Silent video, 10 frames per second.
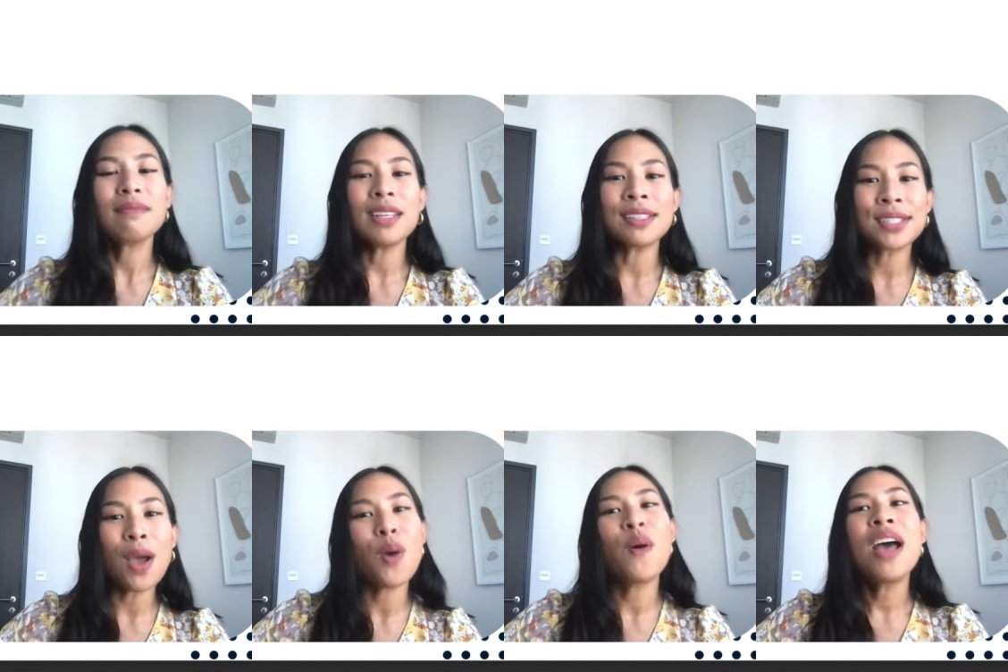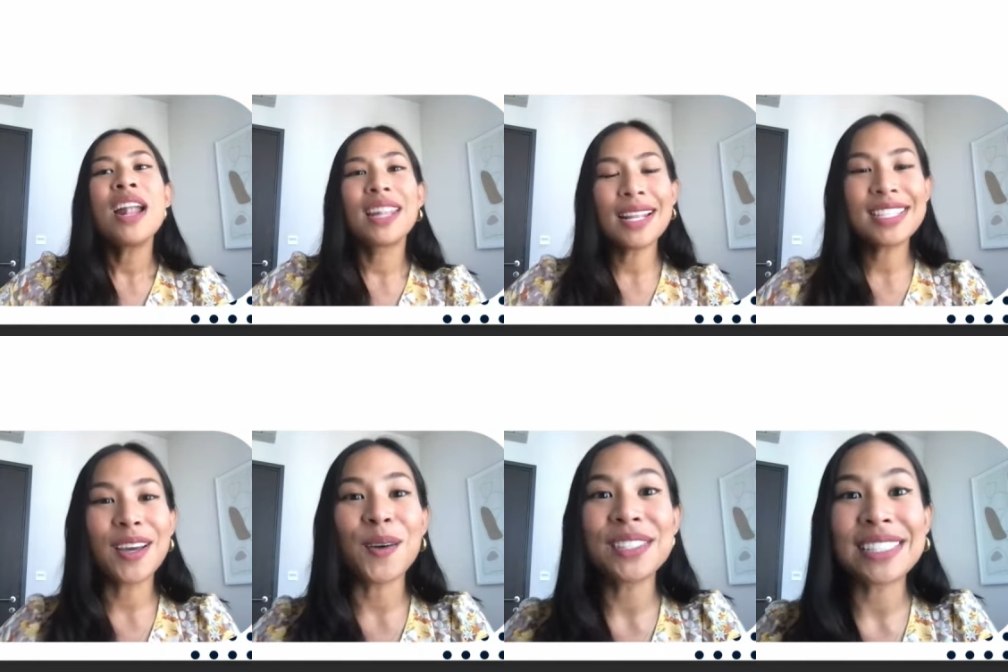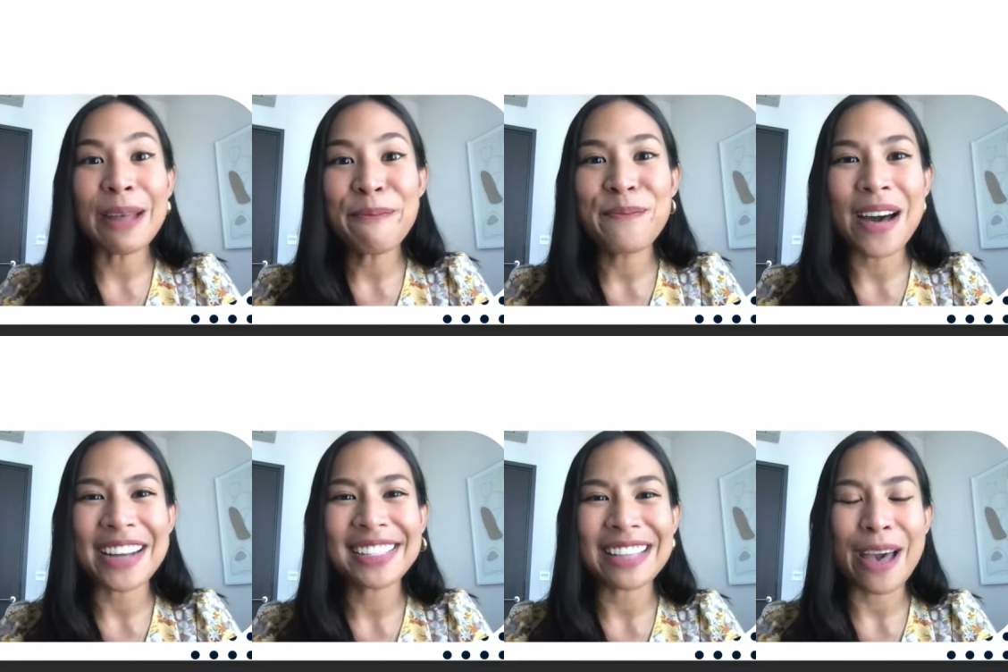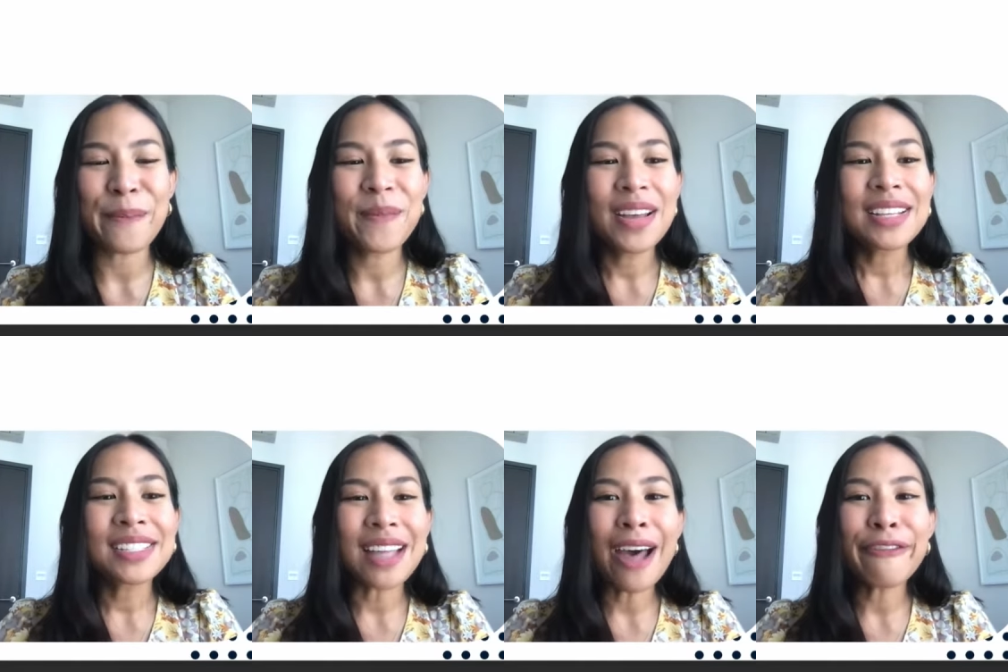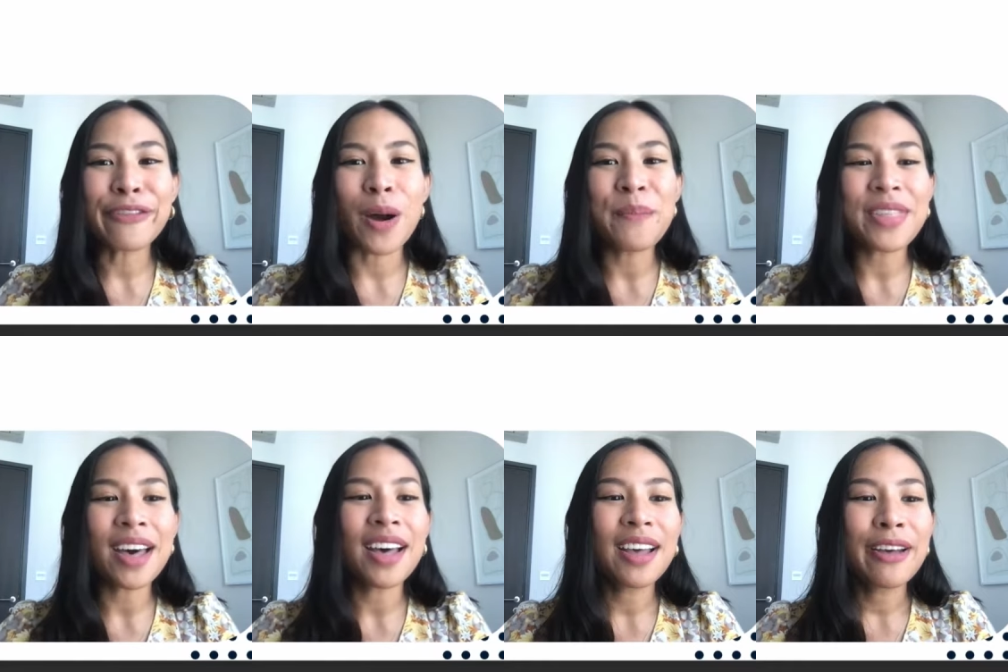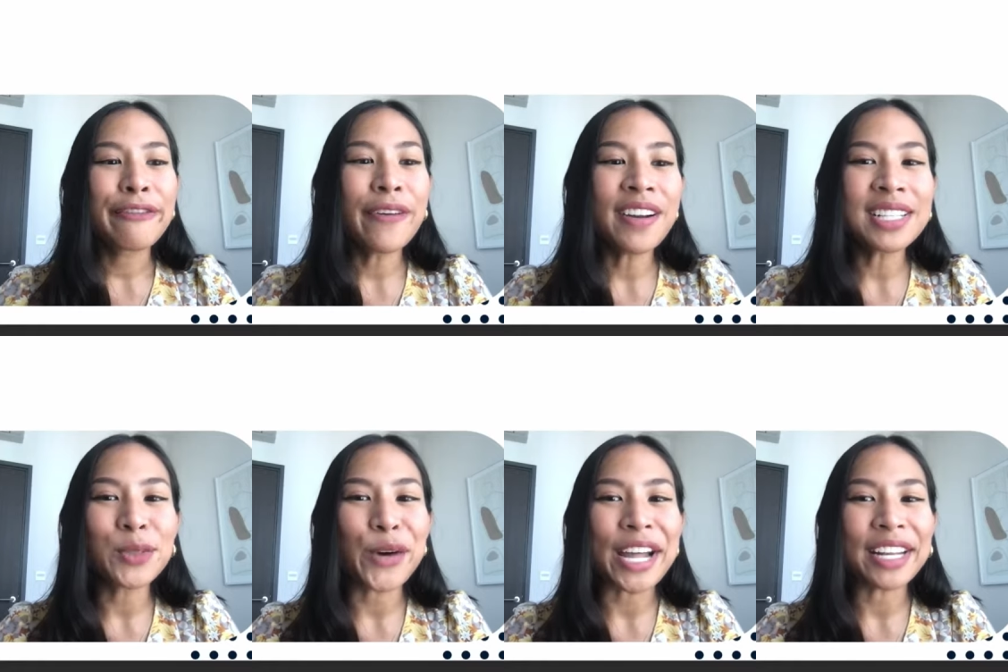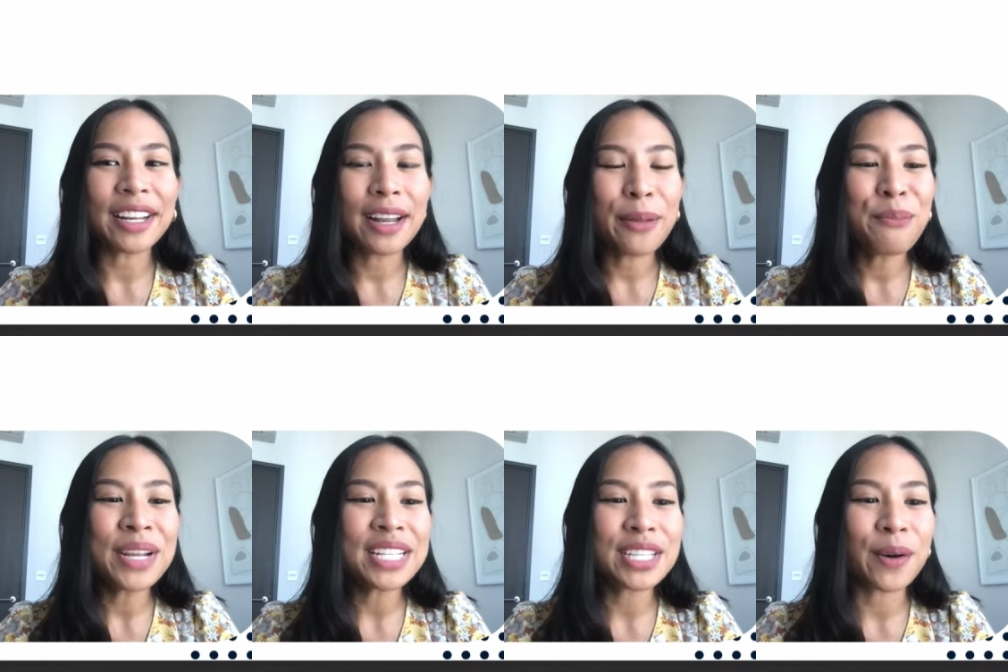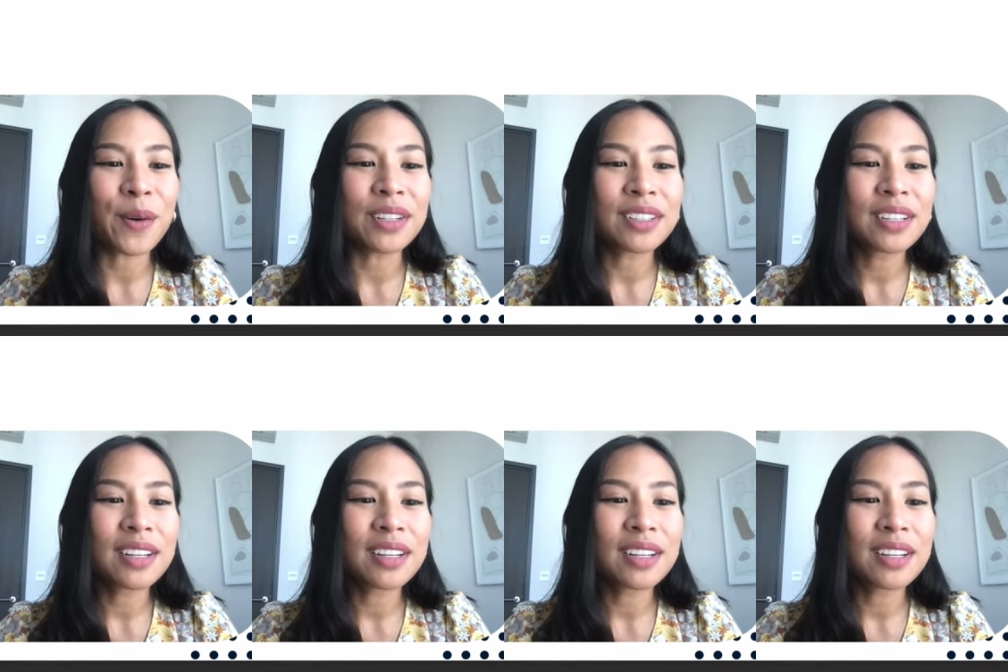So let's go step by step. Start from the first one, mid-tone.